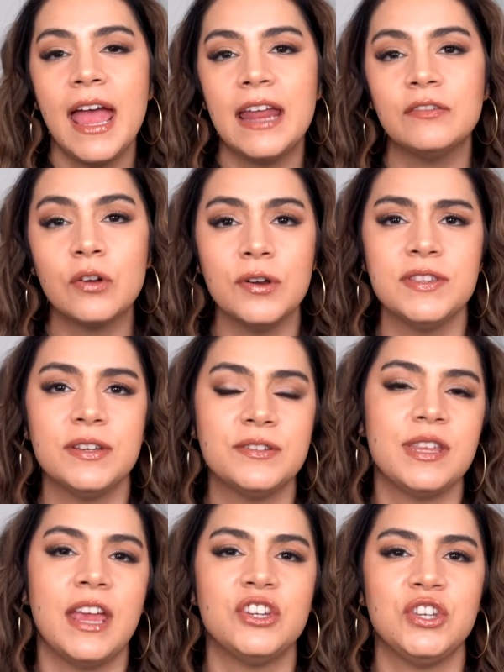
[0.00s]
And of course,
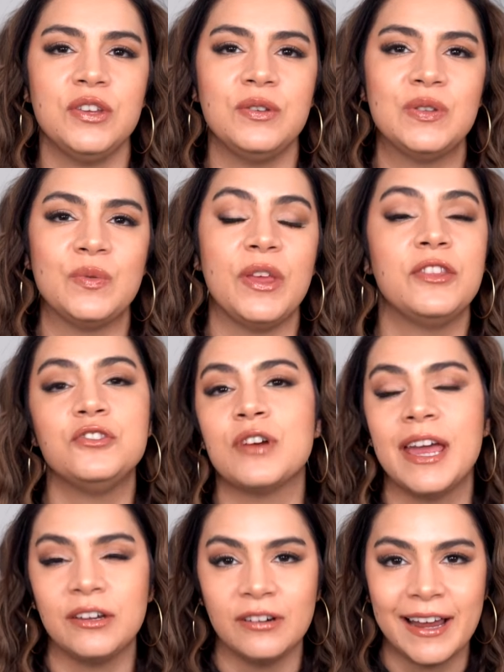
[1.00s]
there's issues with
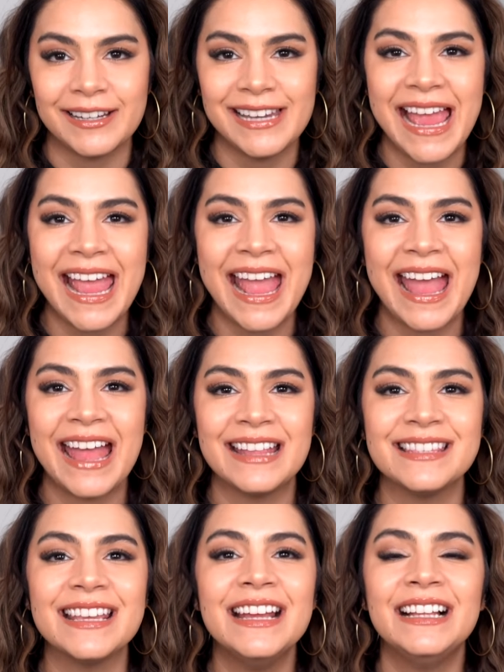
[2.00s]
dry, cracked
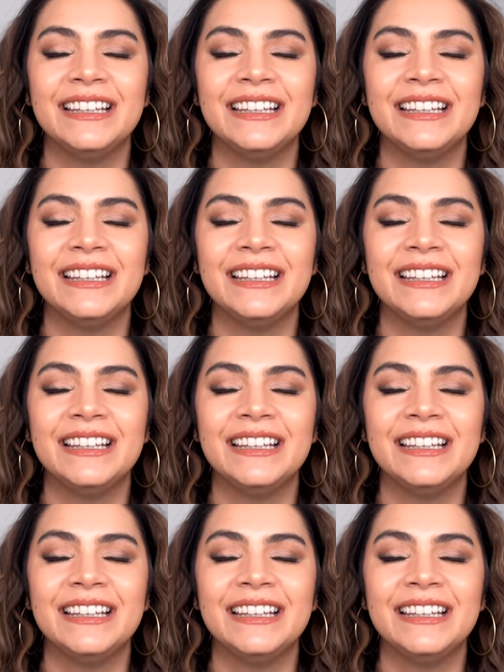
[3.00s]
hands,